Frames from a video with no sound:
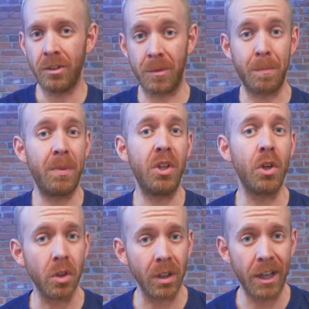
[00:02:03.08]
just
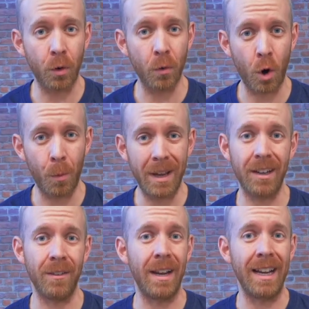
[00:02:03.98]
purely
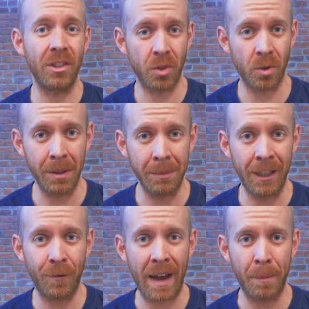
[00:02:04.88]
aerobic and extremely
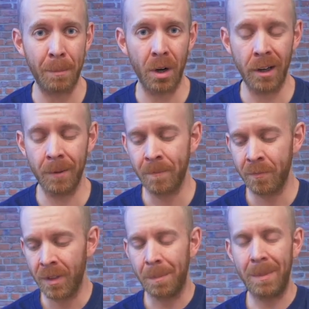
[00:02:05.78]
fat burning
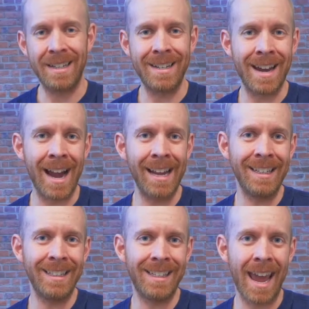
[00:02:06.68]
but 9
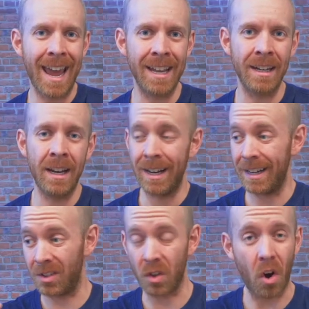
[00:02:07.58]
and 10
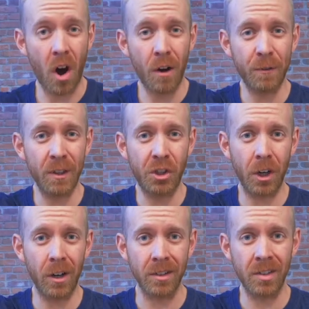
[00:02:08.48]
is off the
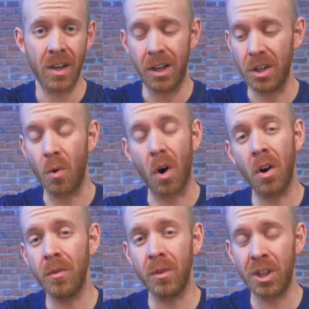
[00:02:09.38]
charts. You
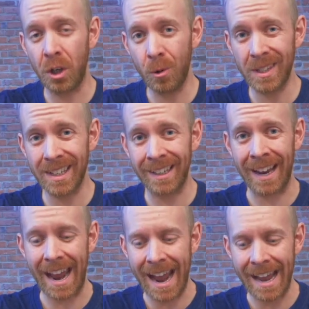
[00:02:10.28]
aren't
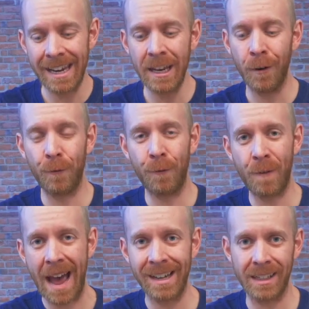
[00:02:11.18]
using any
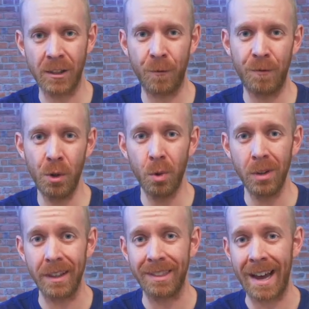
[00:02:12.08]
fat as
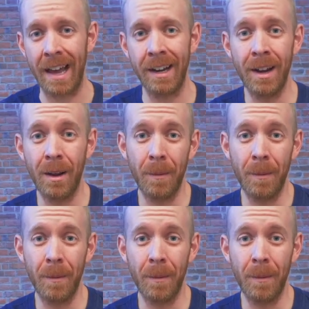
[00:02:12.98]
fuel at that,